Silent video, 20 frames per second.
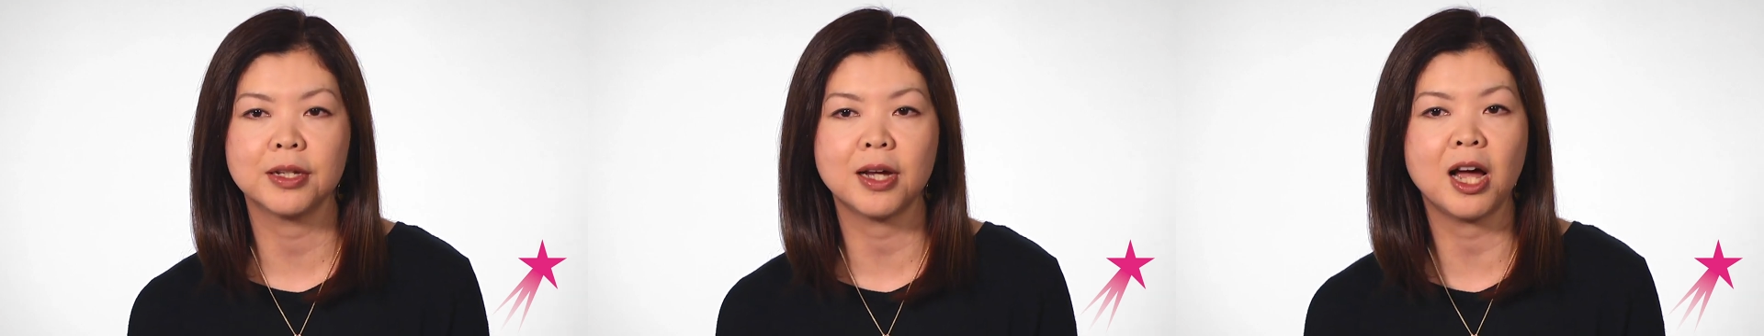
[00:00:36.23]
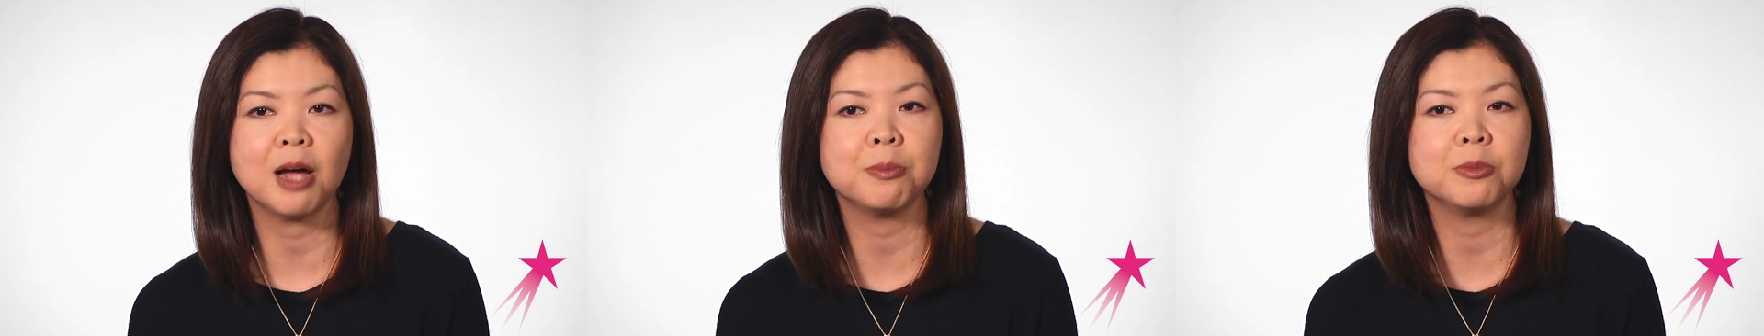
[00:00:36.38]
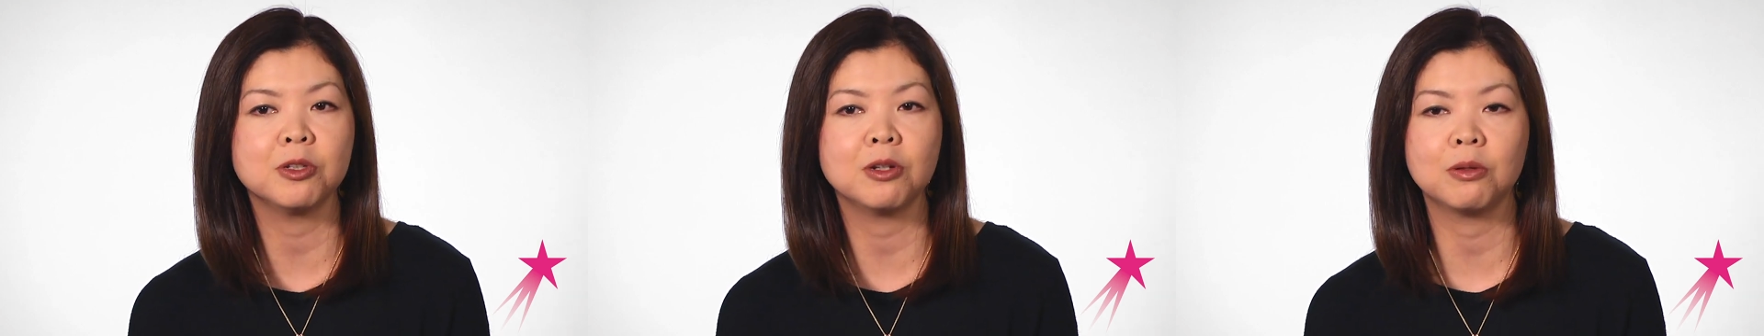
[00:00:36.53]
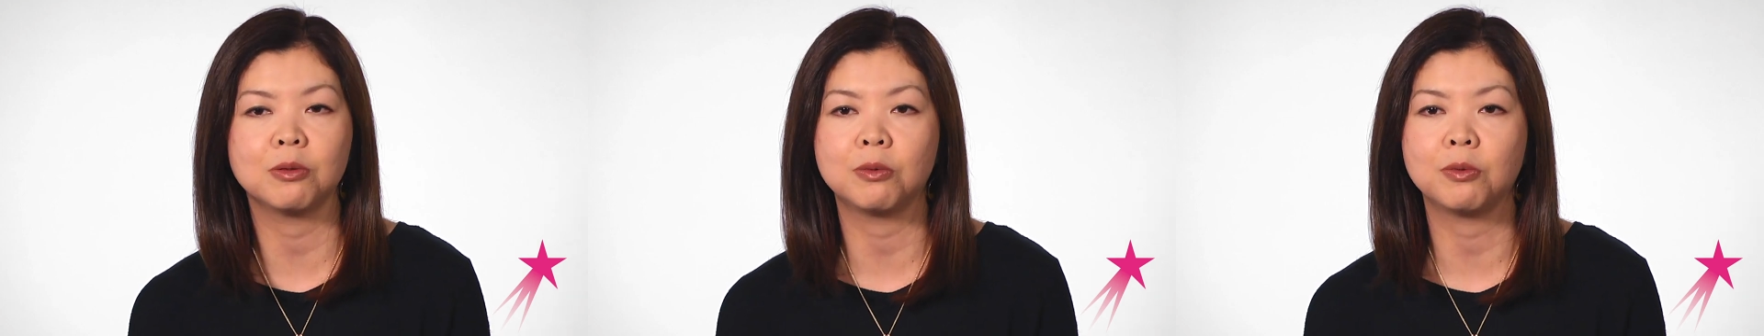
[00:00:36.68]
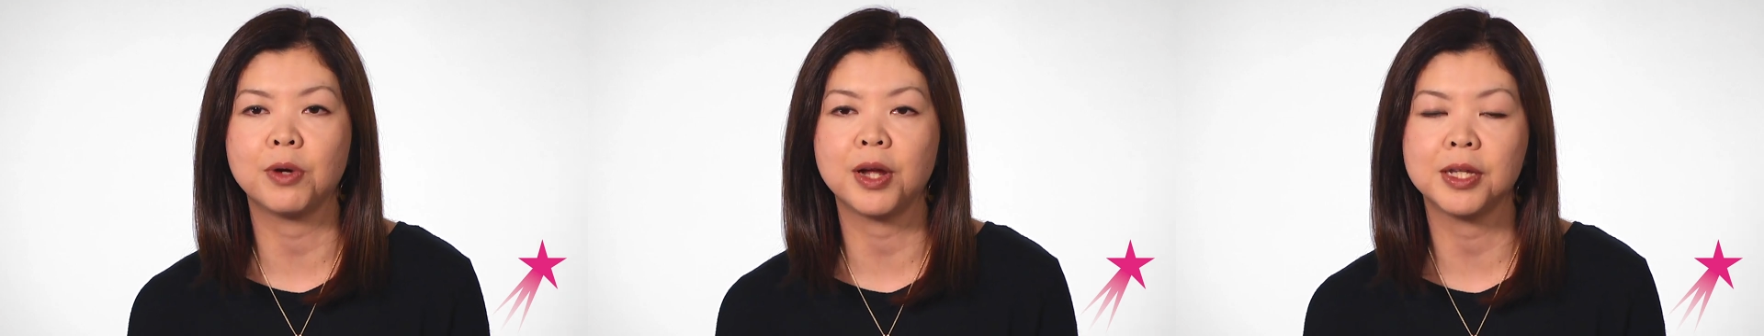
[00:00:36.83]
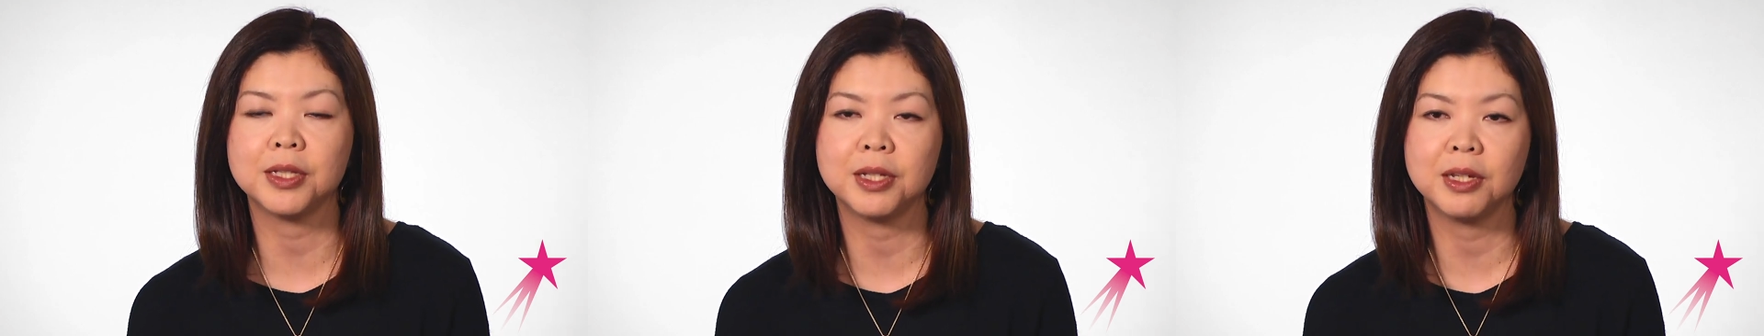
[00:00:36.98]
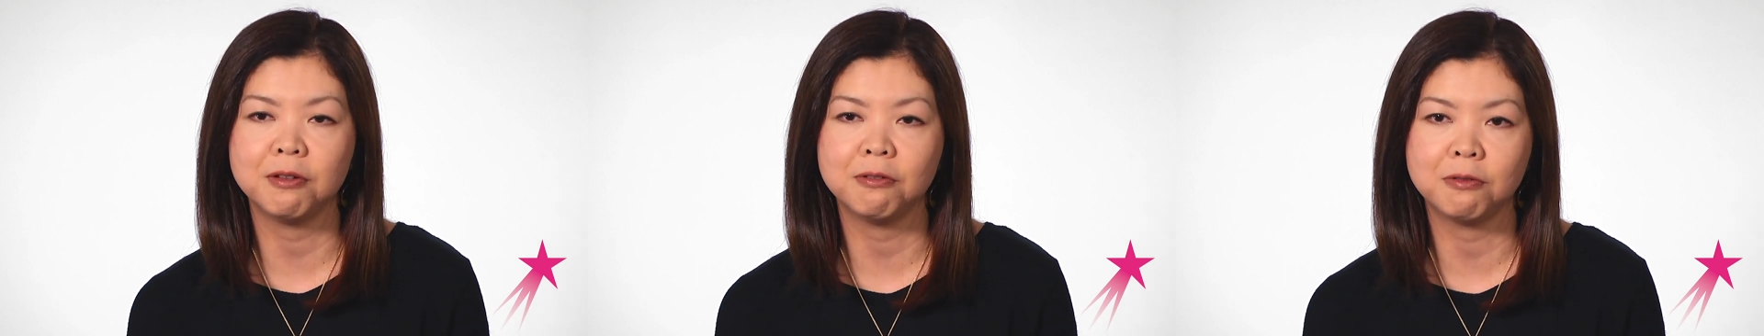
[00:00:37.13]
I'm not
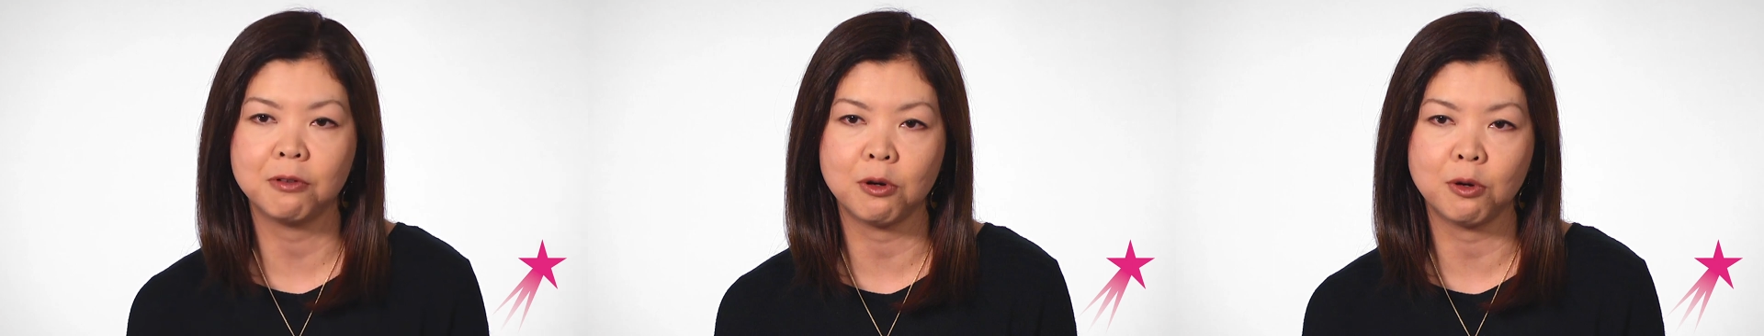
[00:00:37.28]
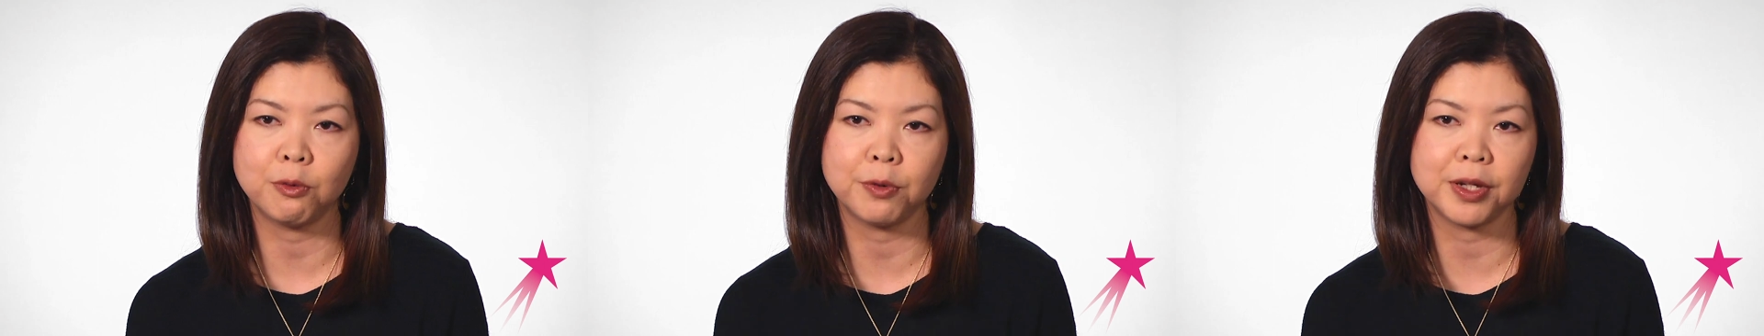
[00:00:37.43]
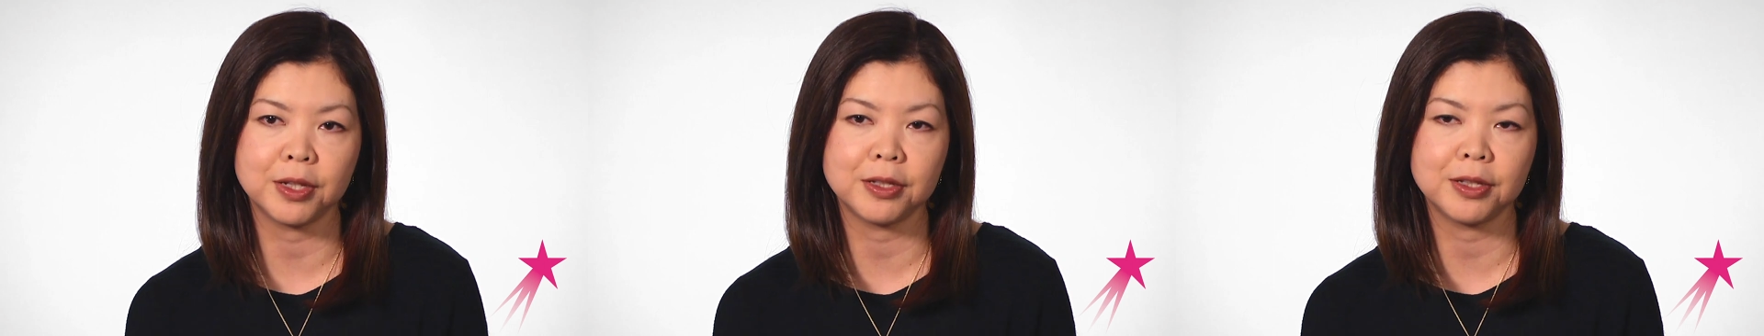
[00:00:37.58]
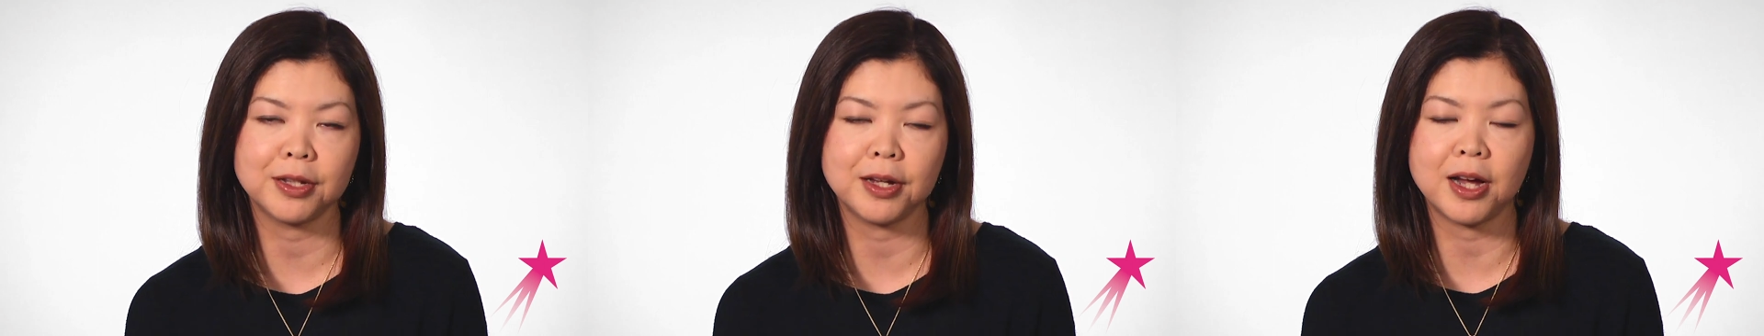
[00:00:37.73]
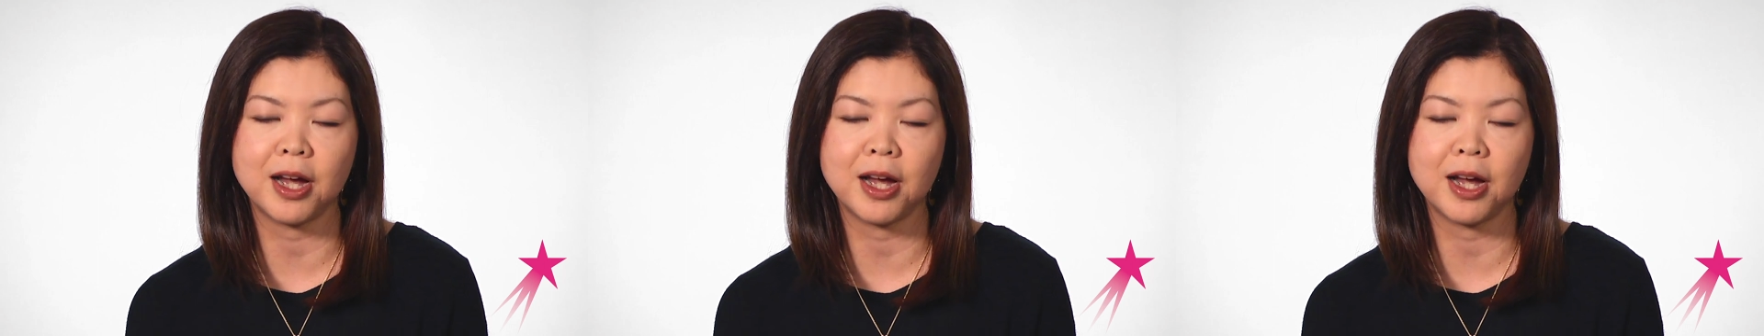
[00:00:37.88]
ready for it.